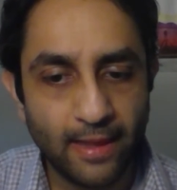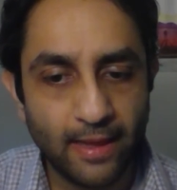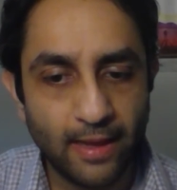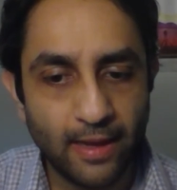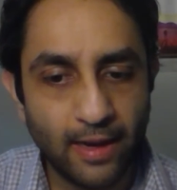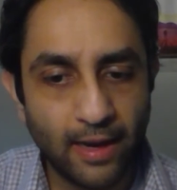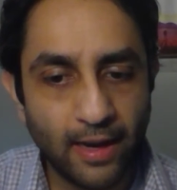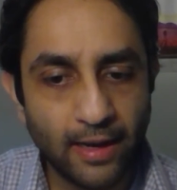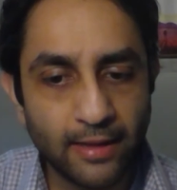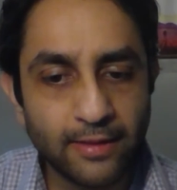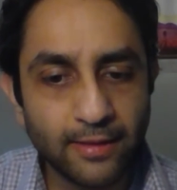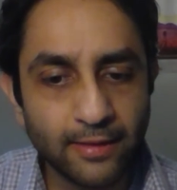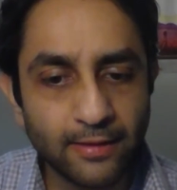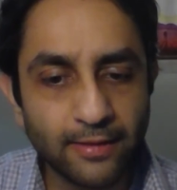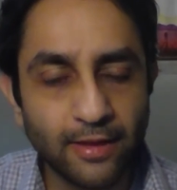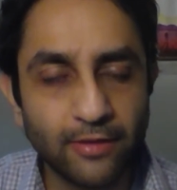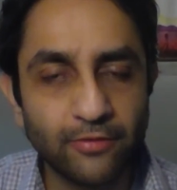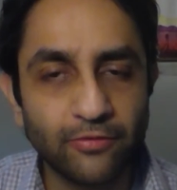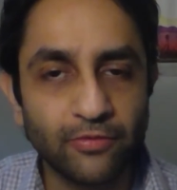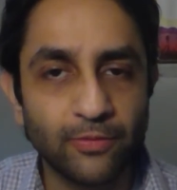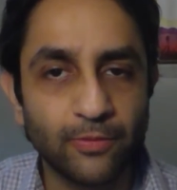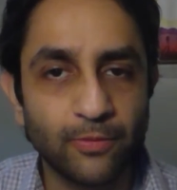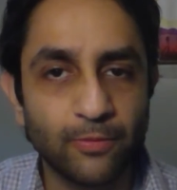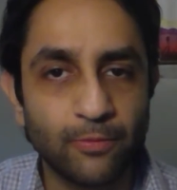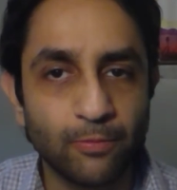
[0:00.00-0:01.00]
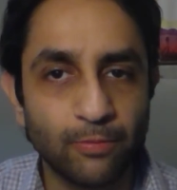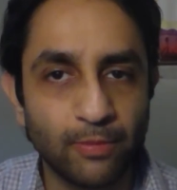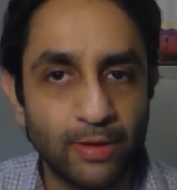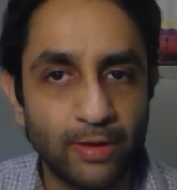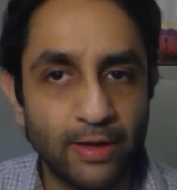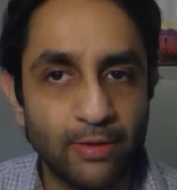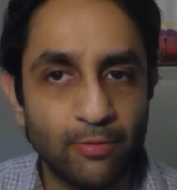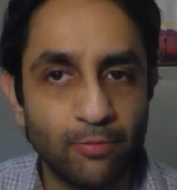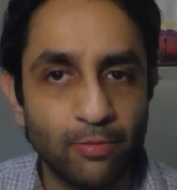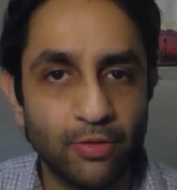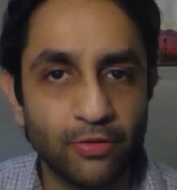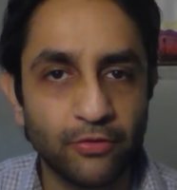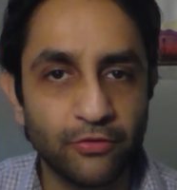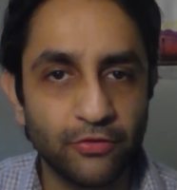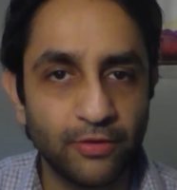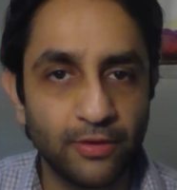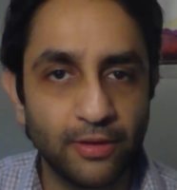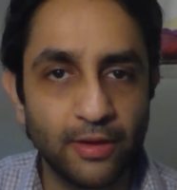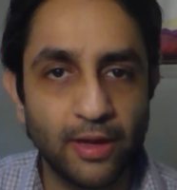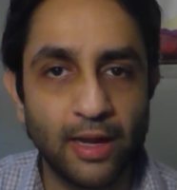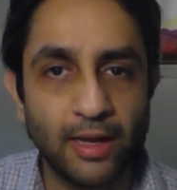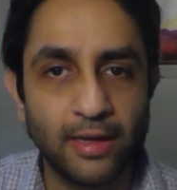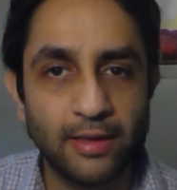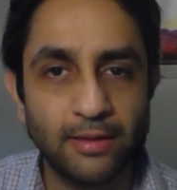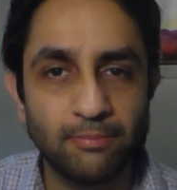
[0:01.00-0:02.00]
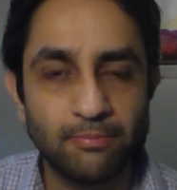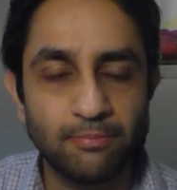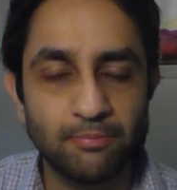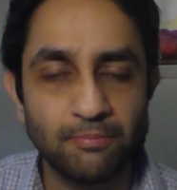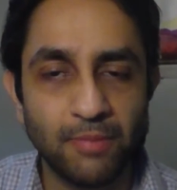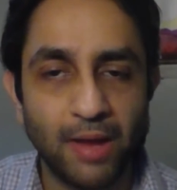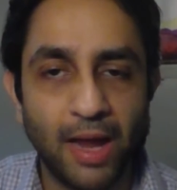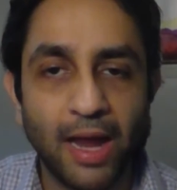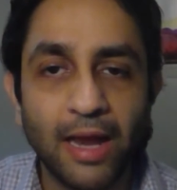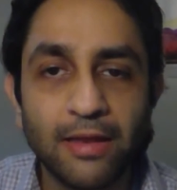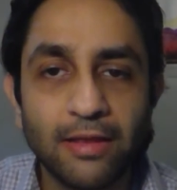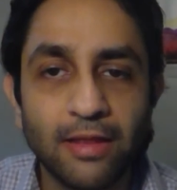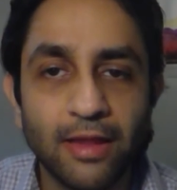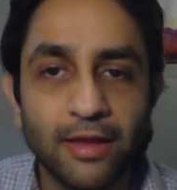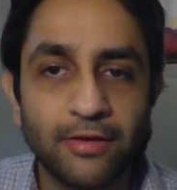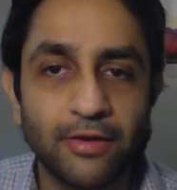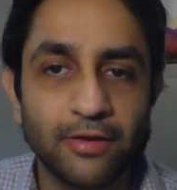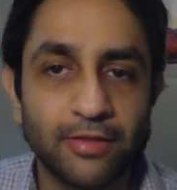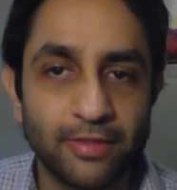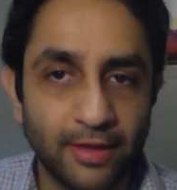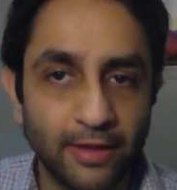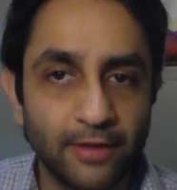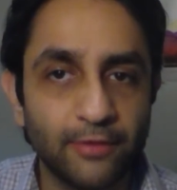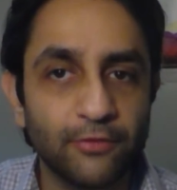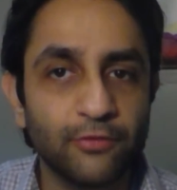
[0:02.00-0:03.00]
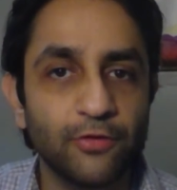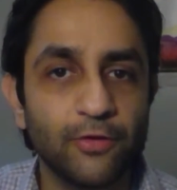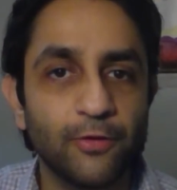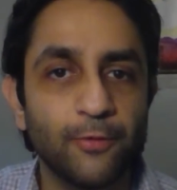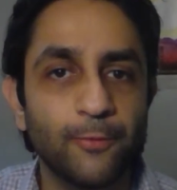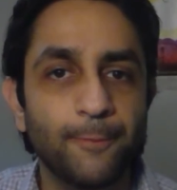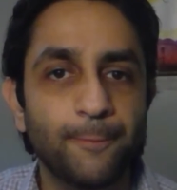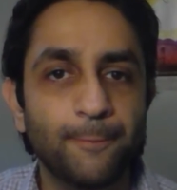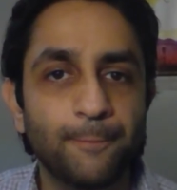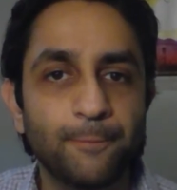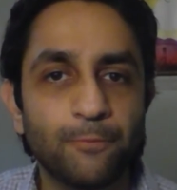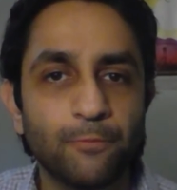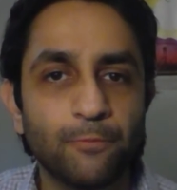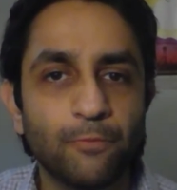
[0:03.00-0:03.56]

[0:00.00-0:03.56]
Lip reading: I think that's a great question. I'd like to think so.